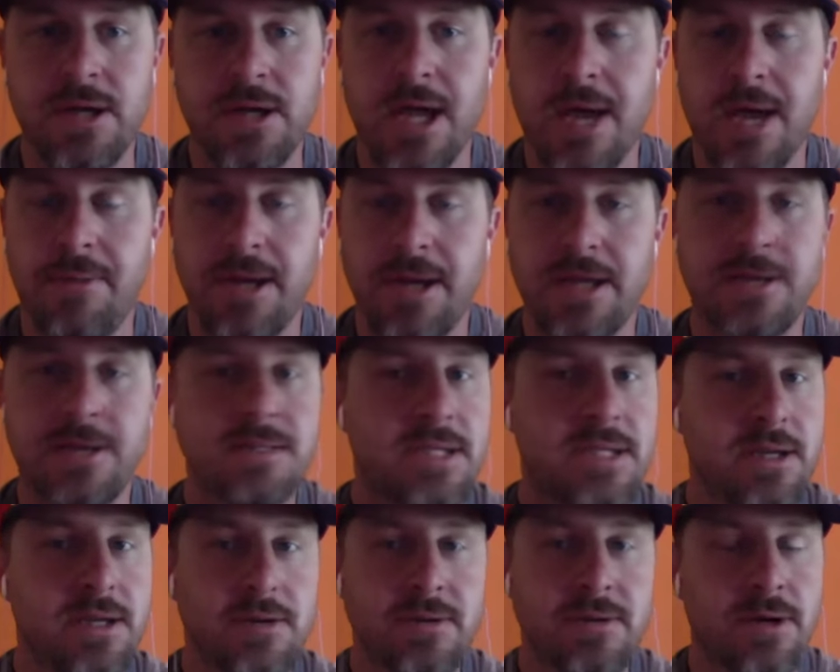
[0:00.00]
But he
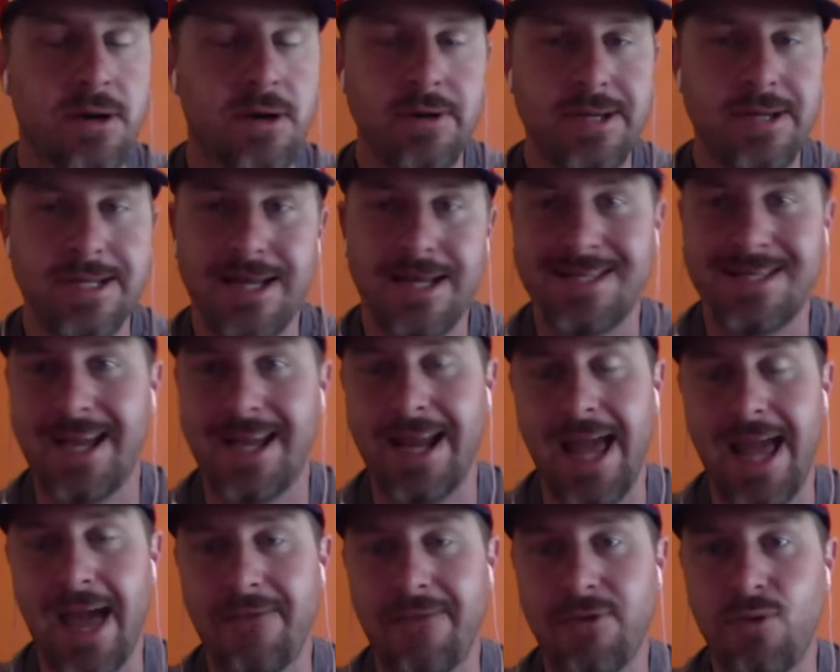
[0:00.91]
still currently does not
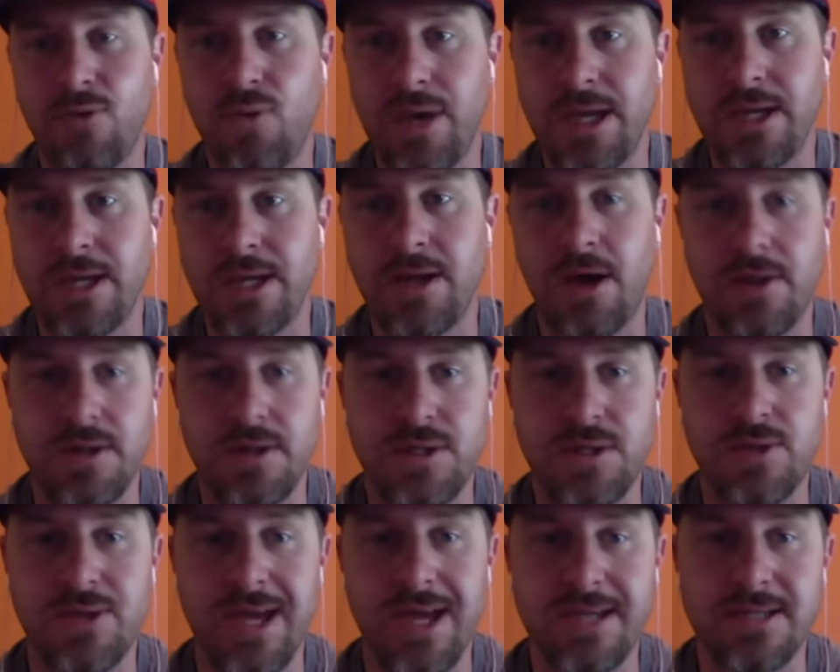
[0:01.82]
have a win on the
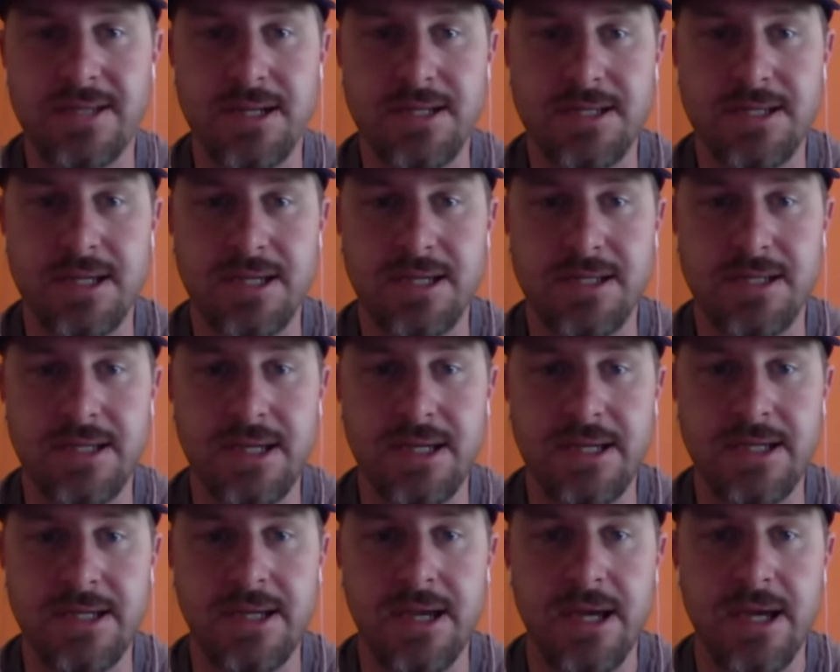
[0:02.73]
2016
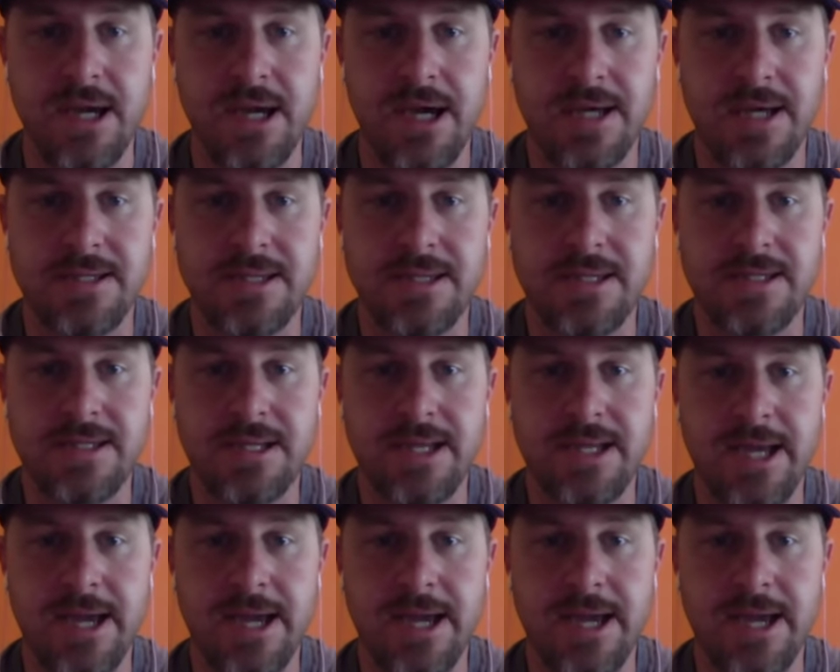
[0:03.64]
season yet.